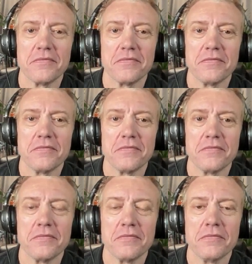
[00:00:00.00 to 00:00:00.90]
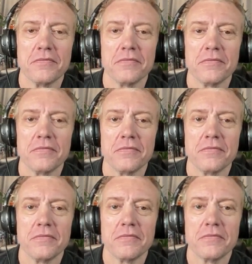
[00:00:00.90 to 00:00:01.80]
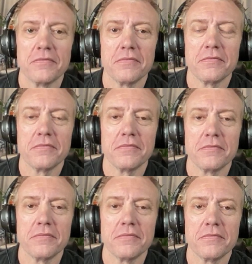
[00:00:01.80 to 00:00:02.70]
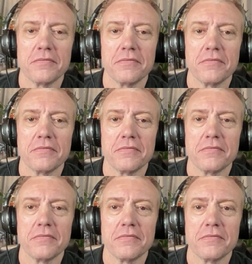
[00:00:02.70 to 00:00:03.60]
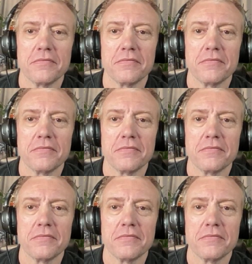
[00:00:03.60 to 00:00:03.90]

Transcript: No words are spoken by the person on screen.